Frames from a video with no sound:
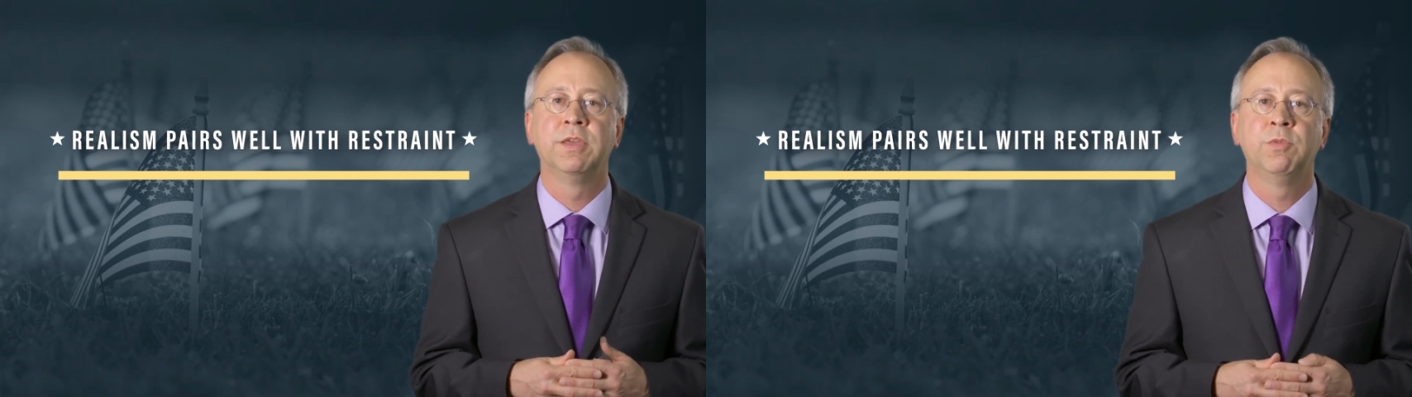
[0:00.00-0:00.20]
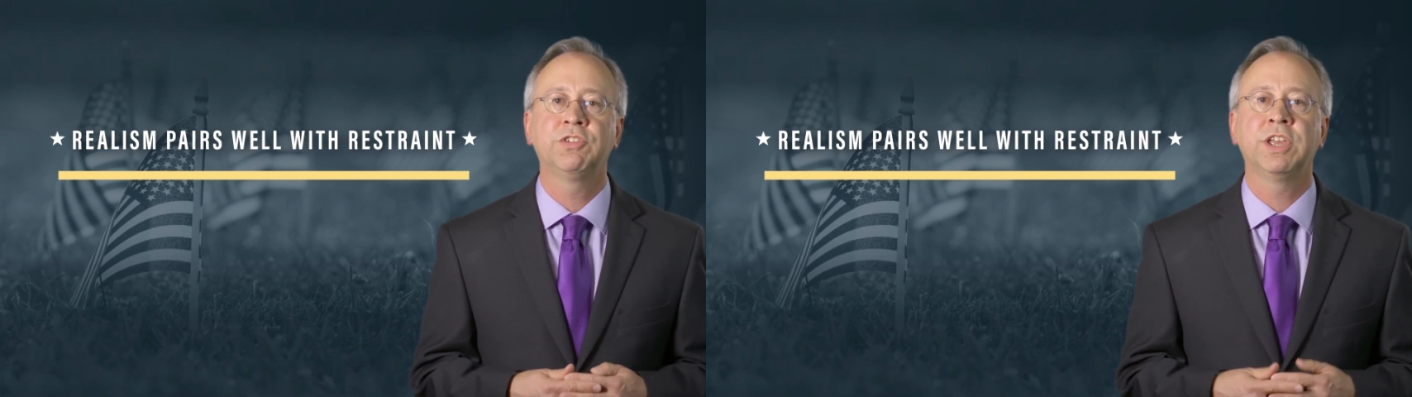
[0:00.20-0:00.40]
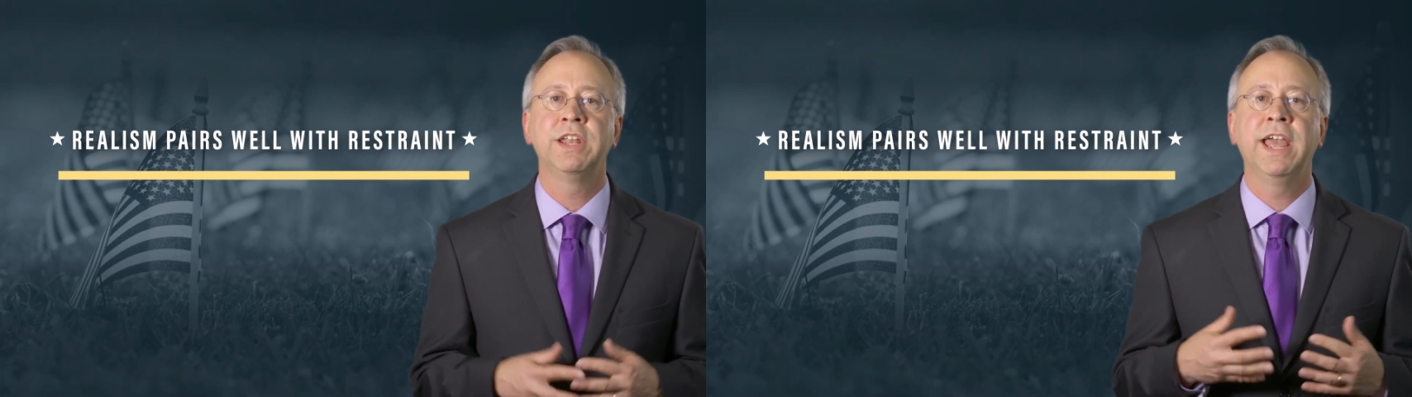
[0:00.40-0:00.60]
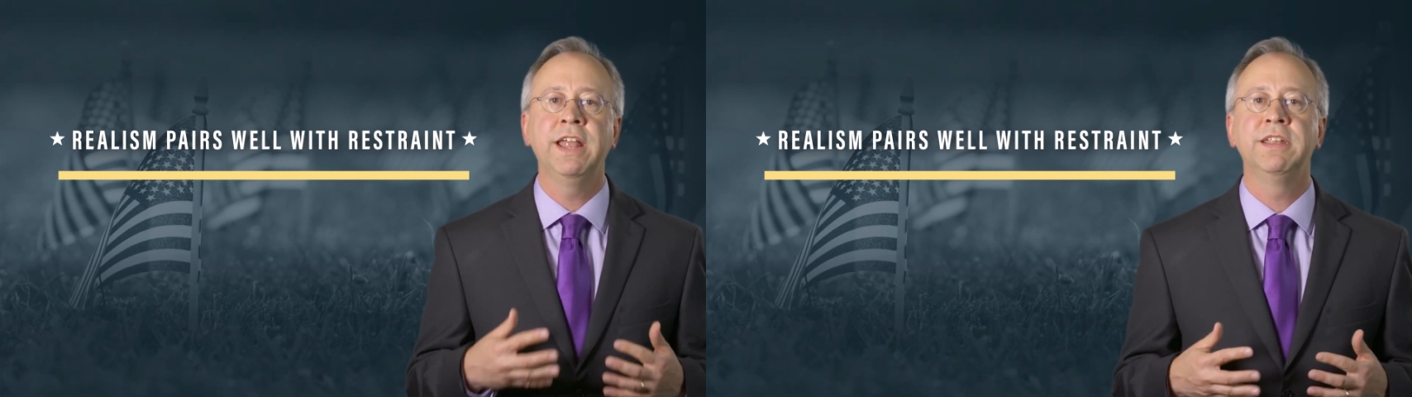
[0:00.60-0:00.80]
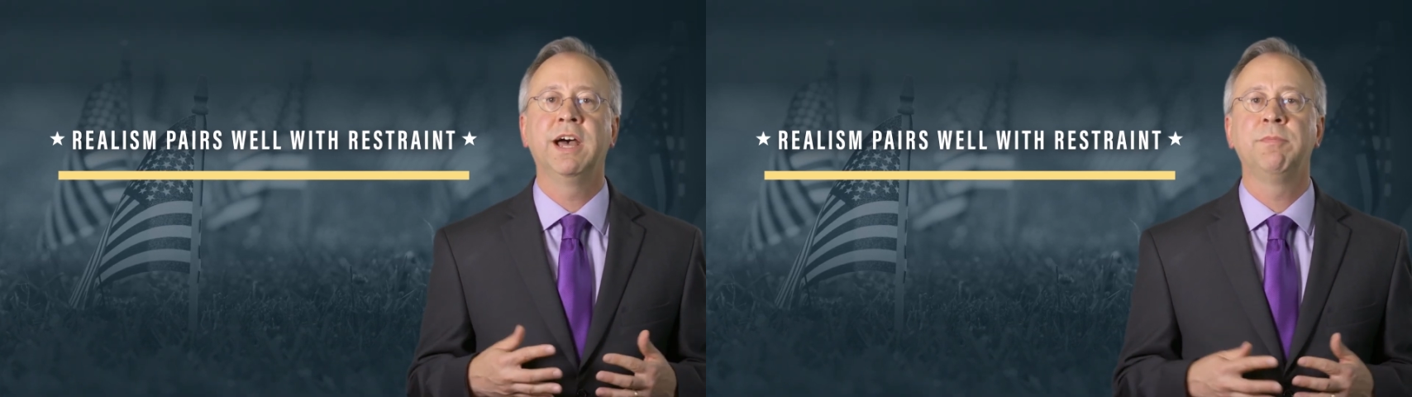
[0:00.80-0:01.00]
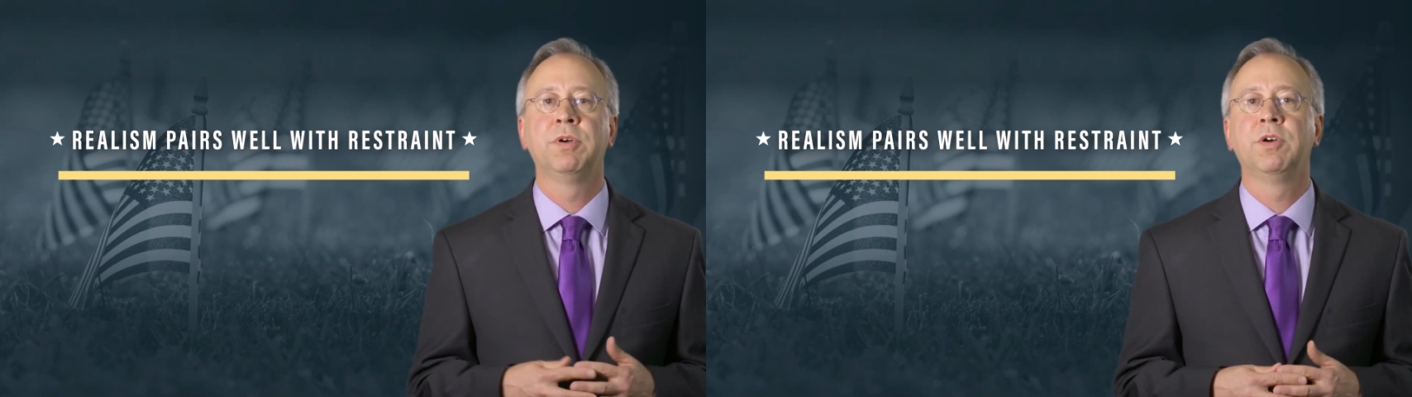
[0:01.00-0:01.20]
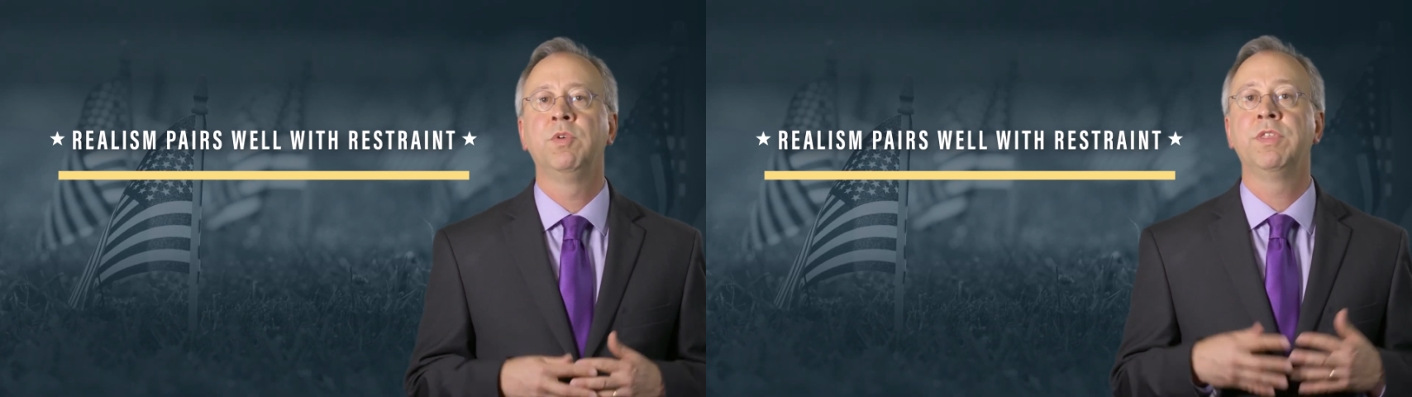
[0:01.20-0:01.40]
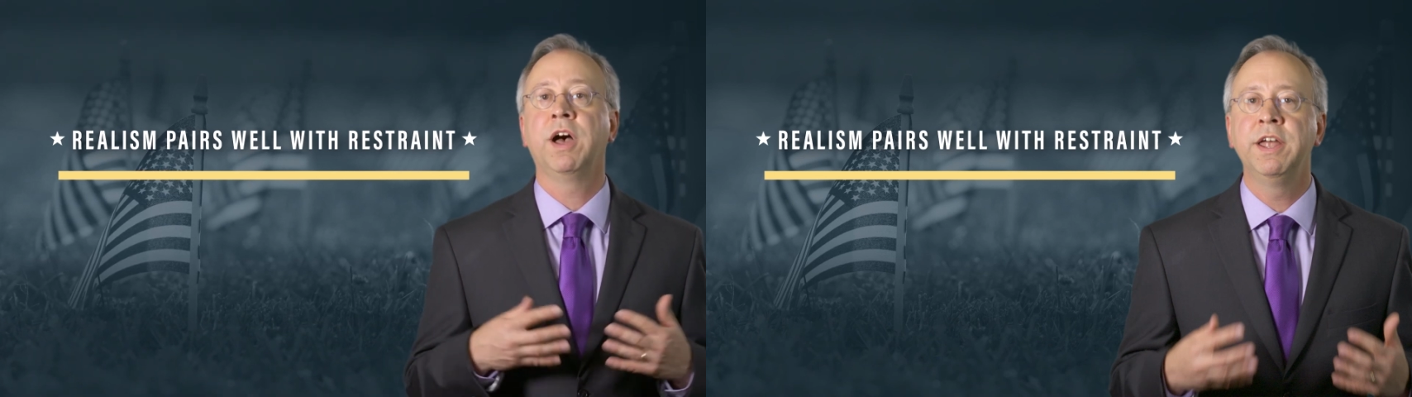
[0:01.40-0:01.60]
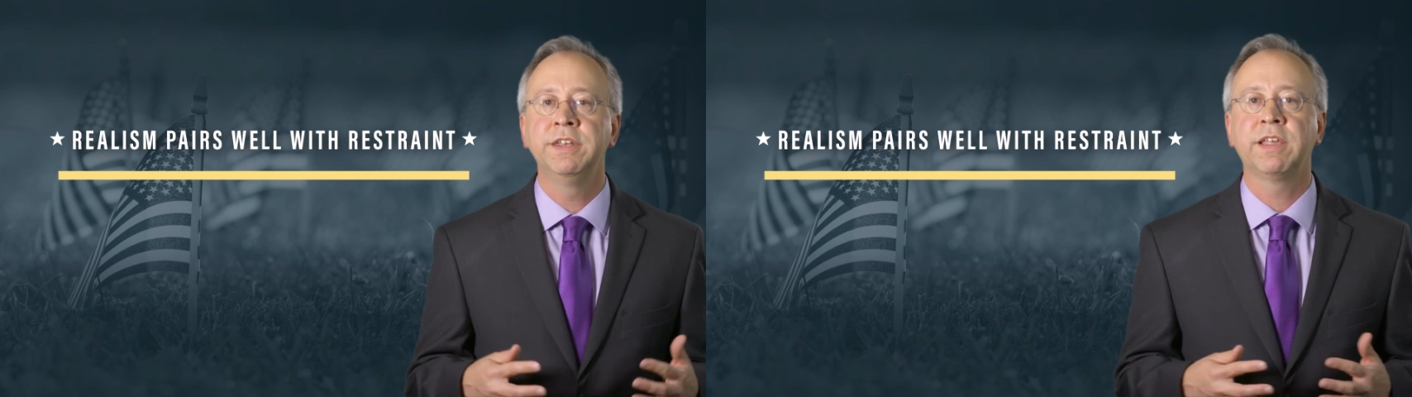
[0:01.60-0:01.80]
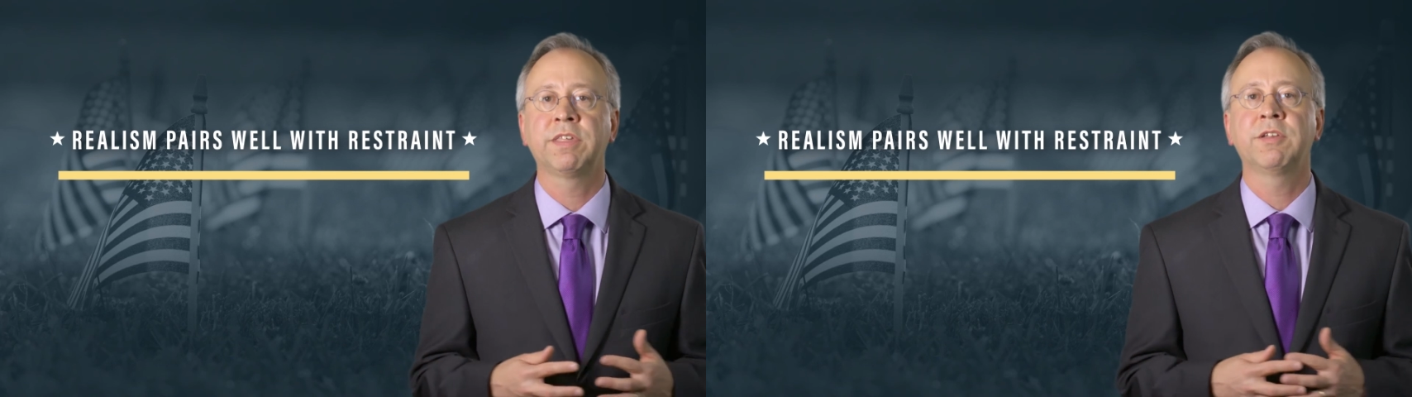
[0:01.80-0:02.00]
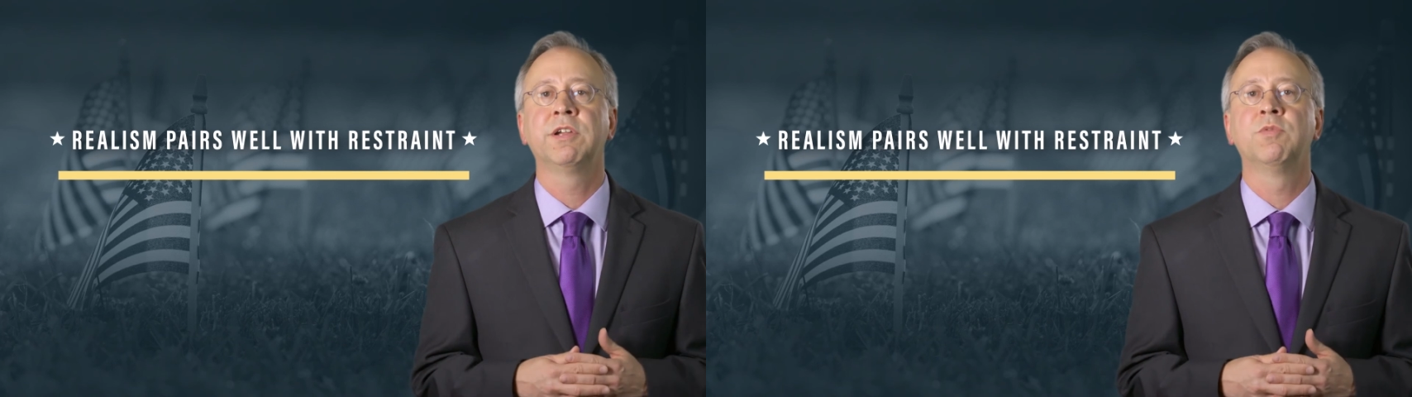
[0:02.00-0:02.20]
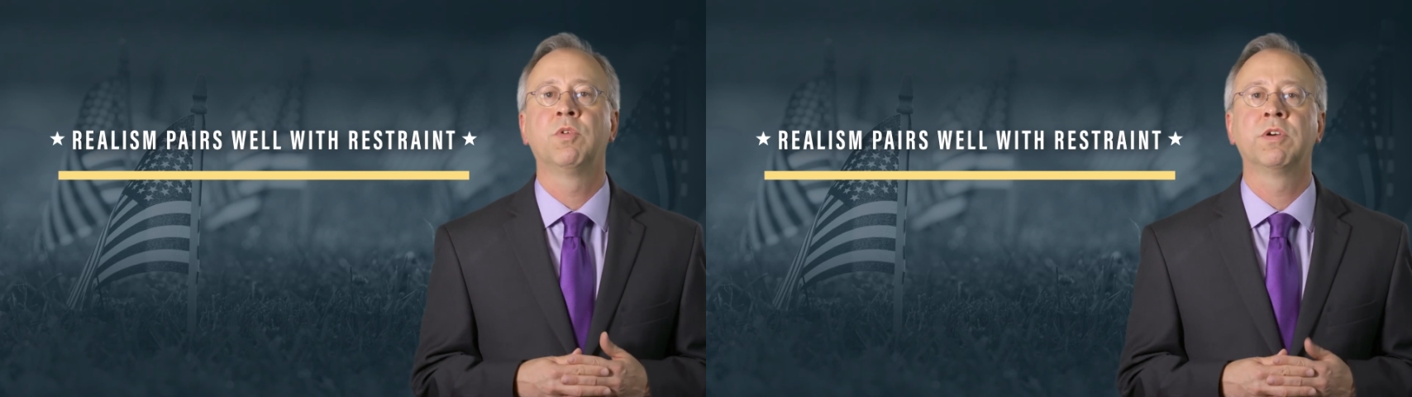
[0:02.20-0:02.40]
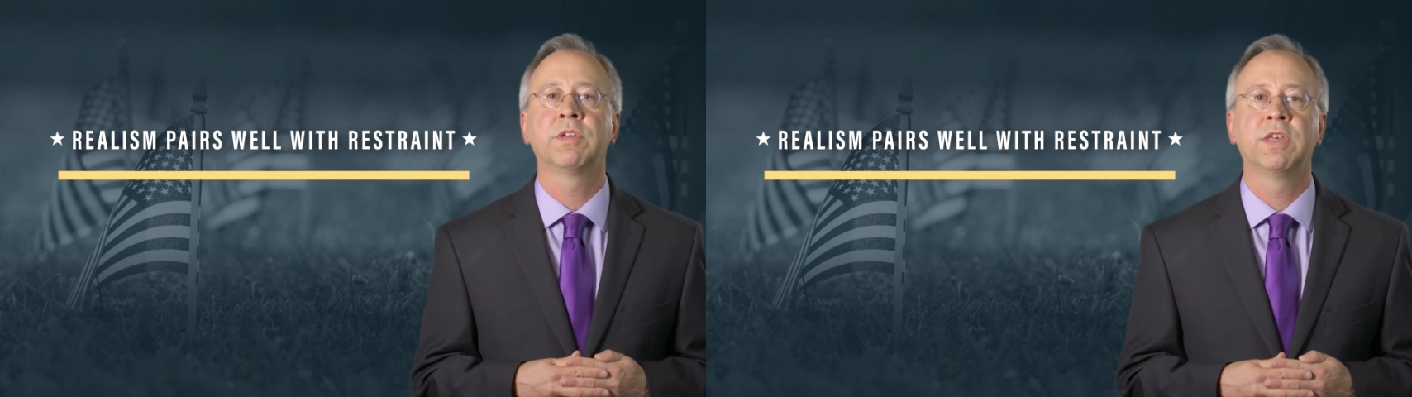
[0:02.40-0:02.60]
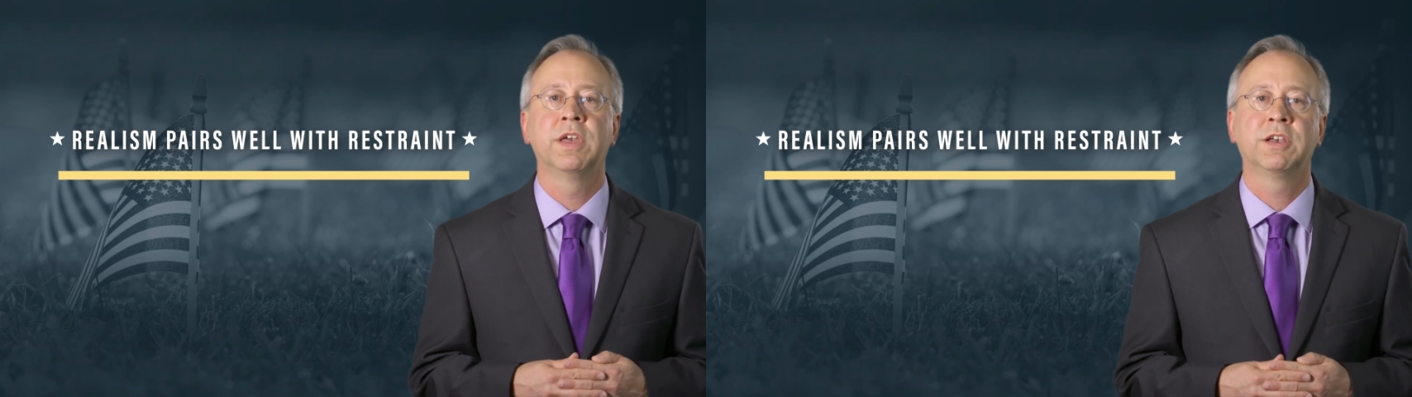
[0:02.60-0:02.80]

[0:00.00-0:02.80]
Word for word: which can end up with unnecessary wars